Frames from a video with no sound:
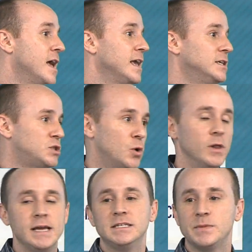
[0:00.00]
He stole
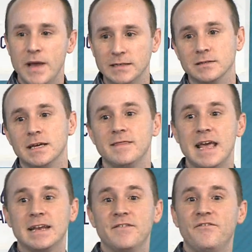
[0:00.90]
it and dismantled it. They
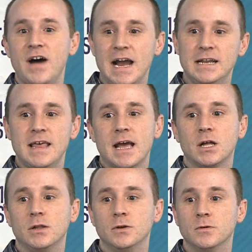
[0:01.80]
had to find that
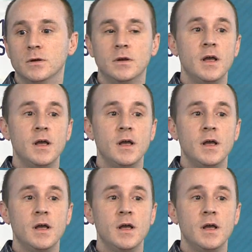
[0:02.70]
clue.